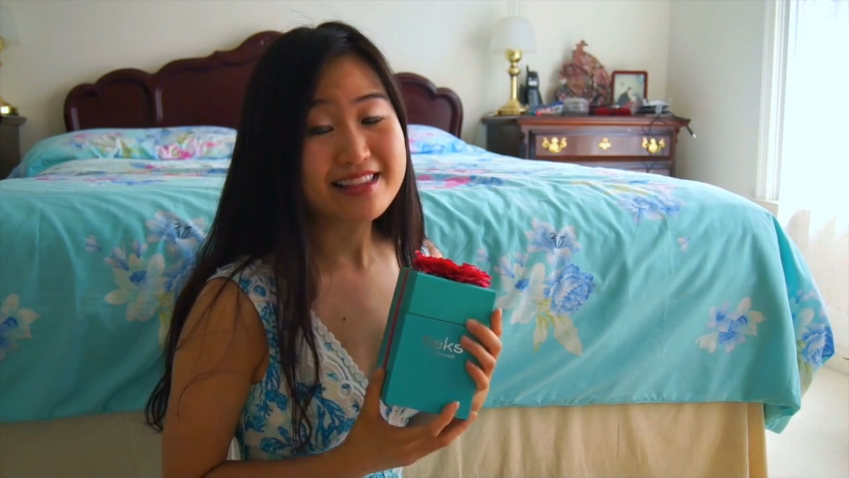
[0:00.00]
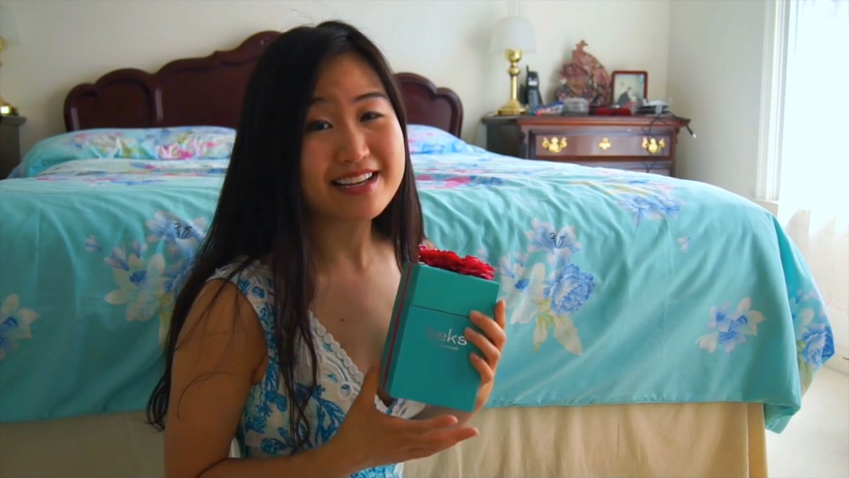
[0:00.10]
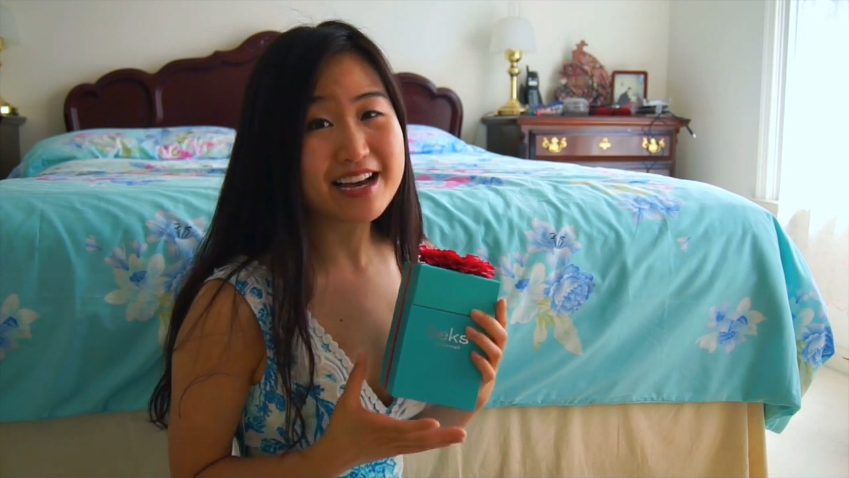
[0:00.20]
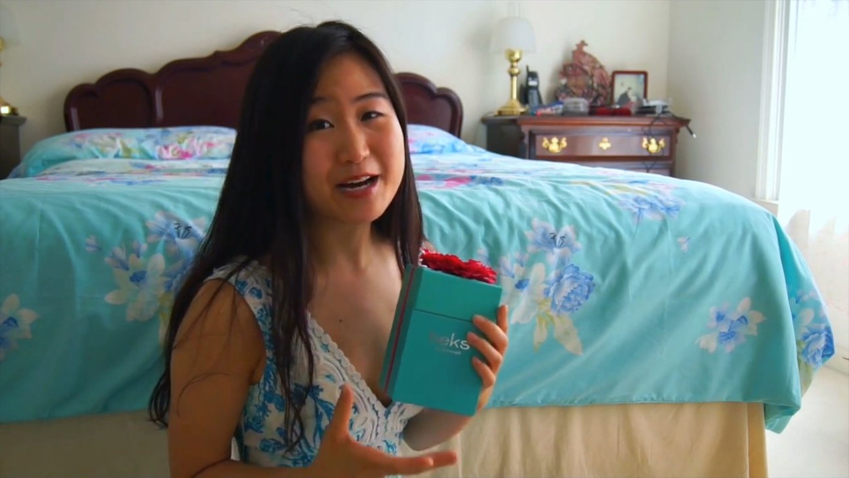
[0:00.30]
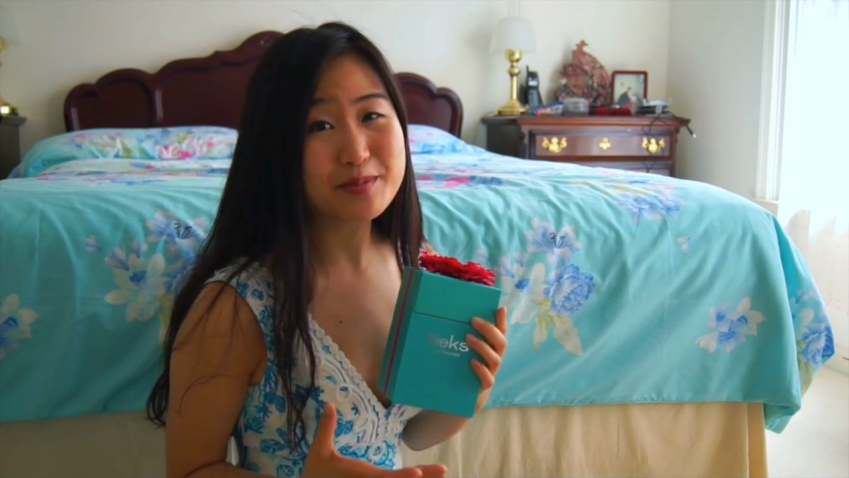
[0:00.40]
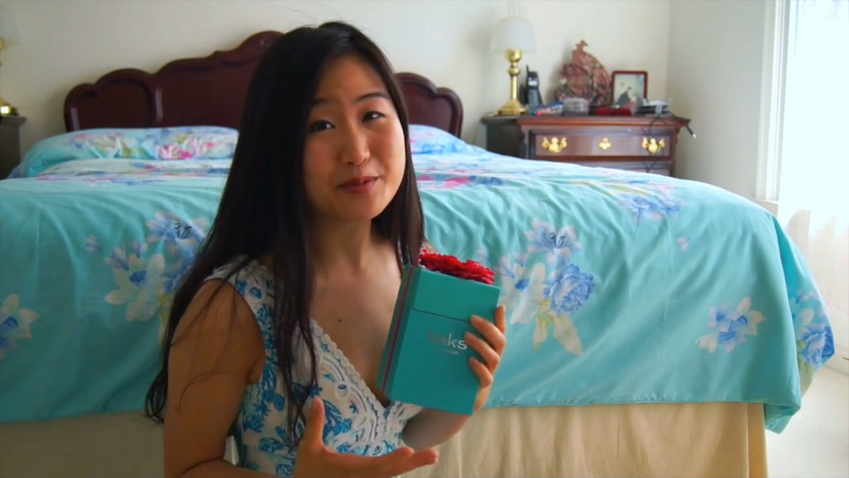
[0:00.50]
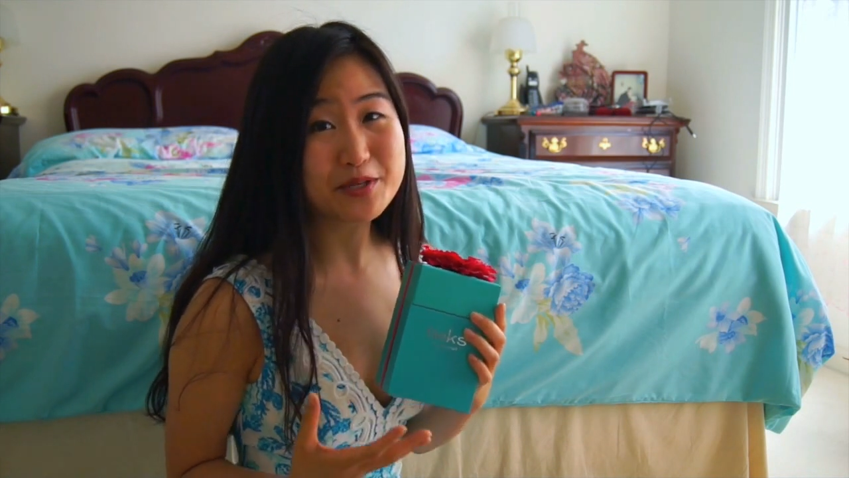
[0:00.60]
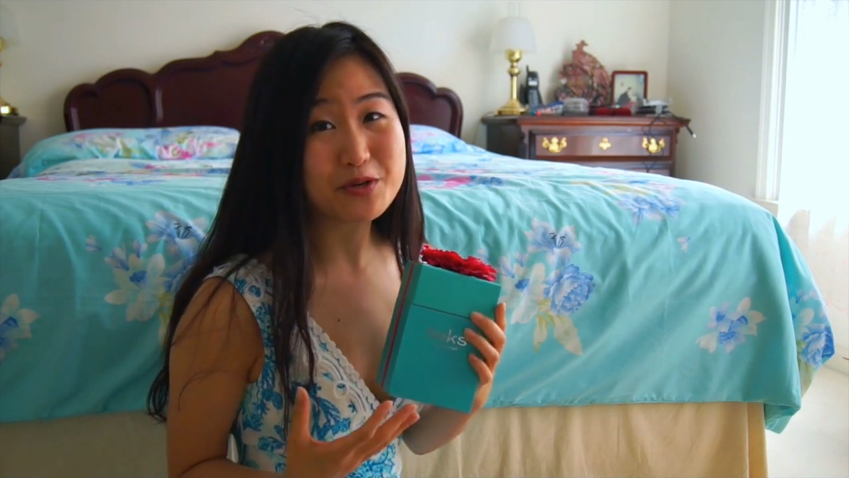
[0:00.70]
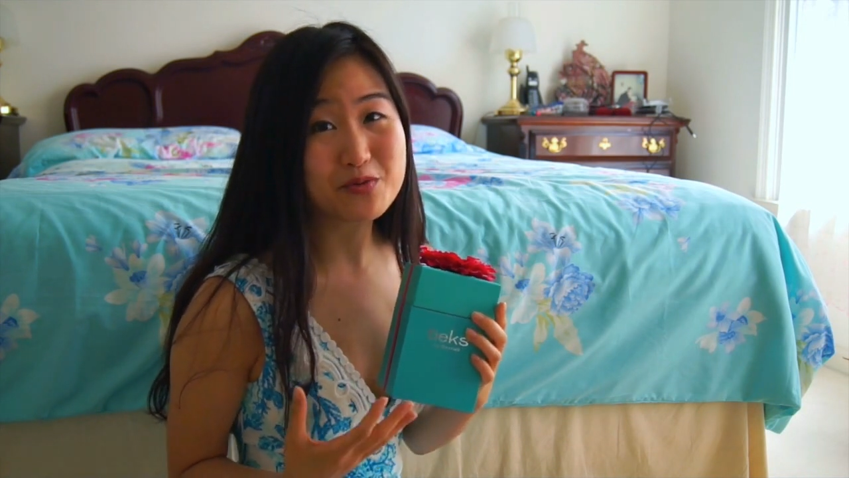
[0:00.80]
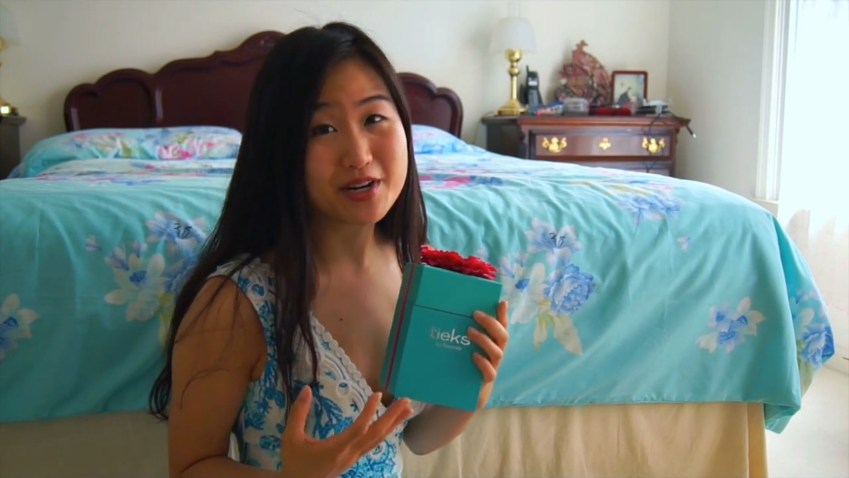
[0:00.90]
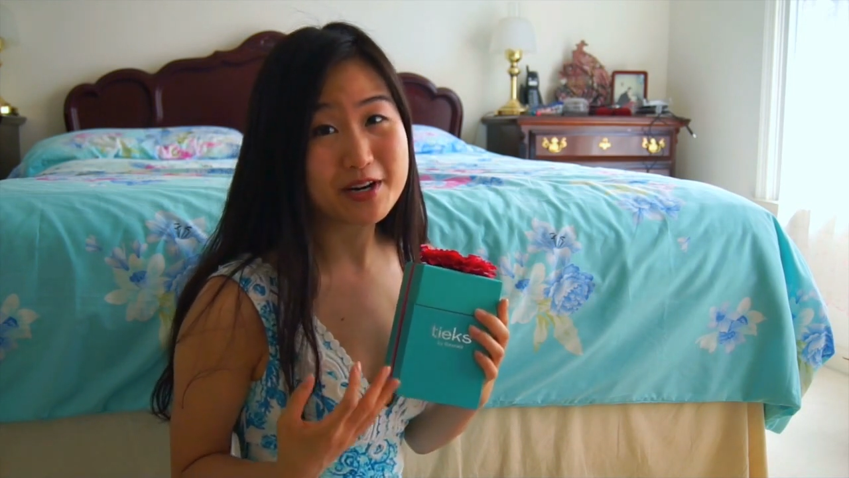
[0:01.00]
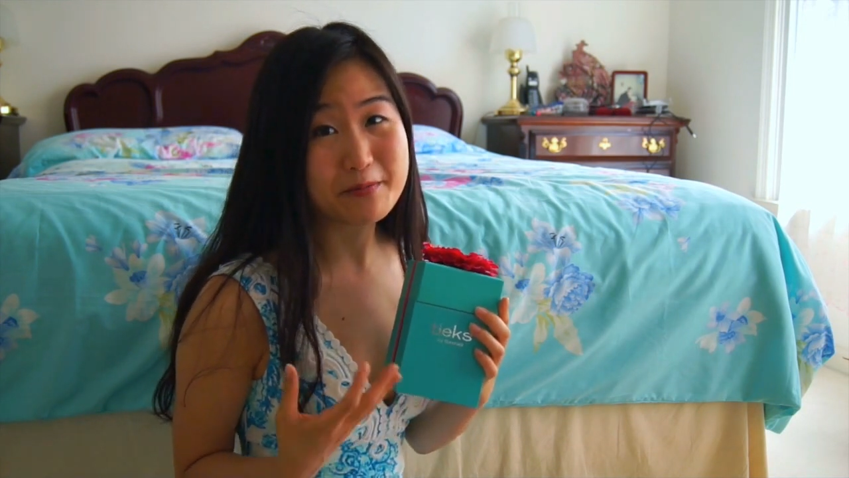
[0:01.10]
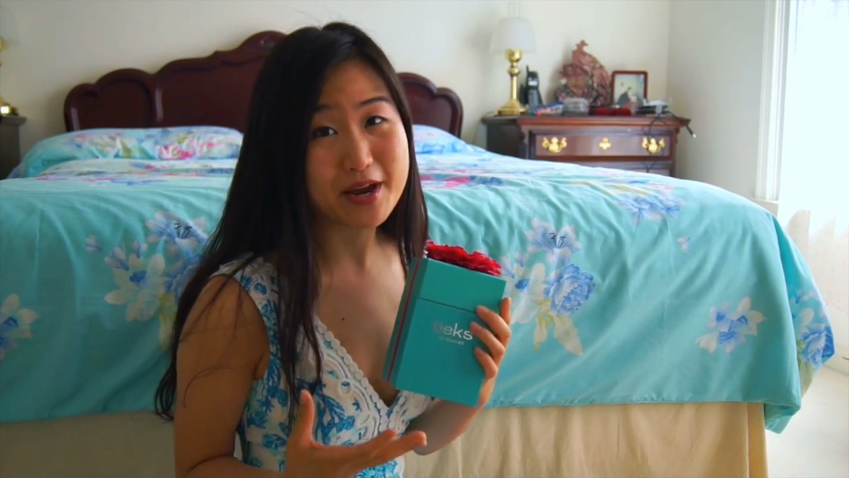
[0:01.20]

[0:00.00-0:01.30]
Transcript: that comes when you wear a